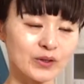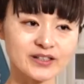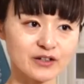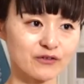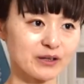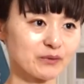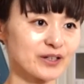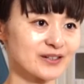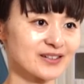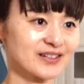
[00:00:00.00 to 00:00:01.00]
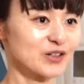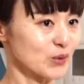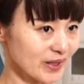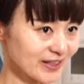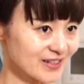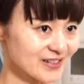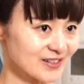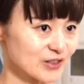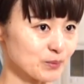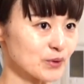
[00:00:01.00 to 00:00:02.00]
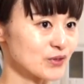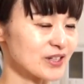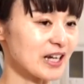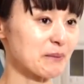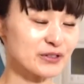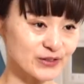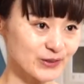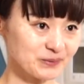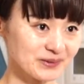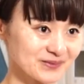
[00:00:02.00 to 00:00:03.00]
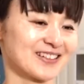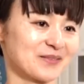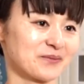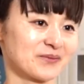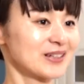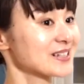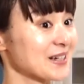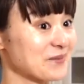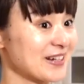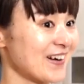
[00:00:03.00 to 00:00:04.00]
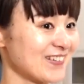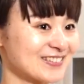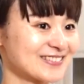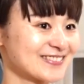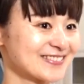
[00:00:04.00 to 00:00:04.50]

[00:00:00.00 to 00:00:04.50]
What is your favorite ingredients to put in a miso soup? Please let me know.